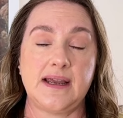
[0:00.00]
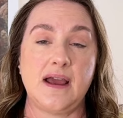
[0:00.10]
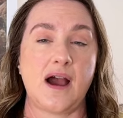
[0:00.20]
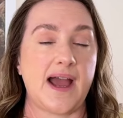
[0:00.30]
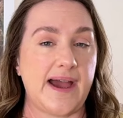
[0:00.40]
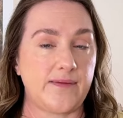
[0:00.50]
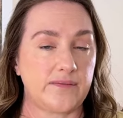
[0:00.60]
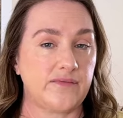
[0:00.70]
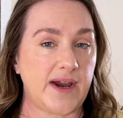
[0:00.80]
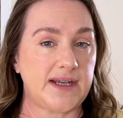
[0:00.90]
I
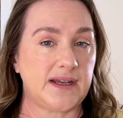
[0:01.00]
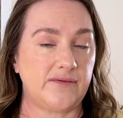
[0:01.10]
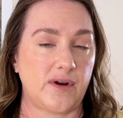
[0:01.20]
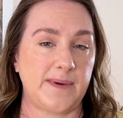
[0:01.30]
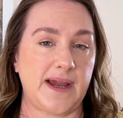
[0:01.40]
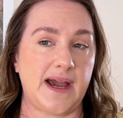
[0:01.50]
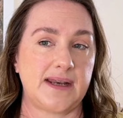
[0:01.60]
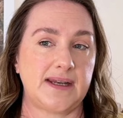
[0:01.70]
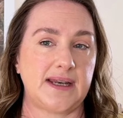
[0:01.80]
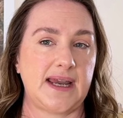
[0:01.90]
haven't read a Robbie
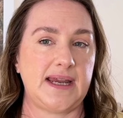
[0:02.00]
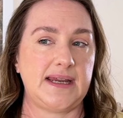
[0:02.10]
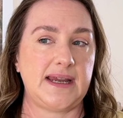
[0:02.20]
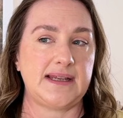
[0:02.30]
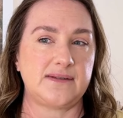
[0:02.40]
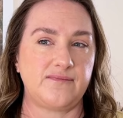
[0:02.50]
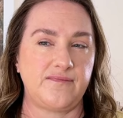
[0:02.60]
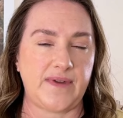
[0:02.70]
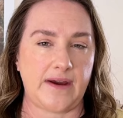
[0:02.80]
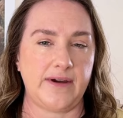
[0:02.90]
Arnott. He's an
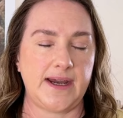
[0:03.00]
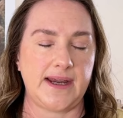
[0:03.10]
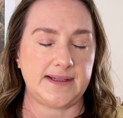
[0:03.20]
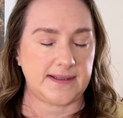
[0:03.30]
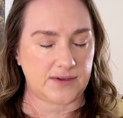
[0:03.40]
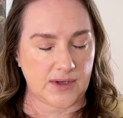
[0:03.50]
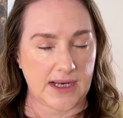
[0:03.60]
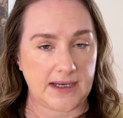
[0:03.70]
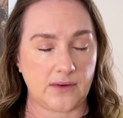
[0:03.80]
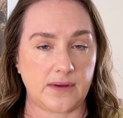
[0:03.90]

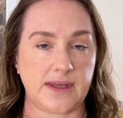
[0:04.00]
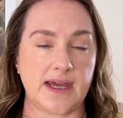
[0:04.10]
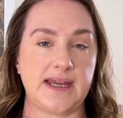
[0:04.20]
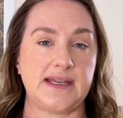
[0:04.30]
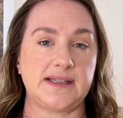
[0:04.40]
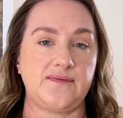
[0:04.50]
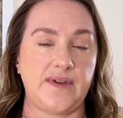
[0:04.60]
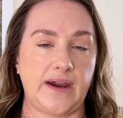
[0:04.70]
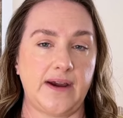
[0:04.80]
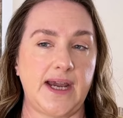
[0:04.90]
Australian author. He is
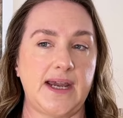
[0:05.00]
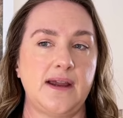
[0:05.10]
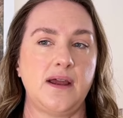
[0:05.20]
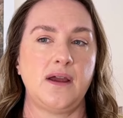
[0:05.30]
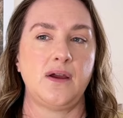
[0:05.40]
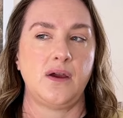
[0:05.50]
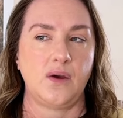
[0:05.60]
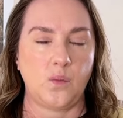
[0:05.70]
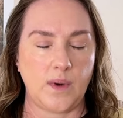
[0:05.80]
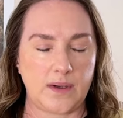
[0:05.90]
very well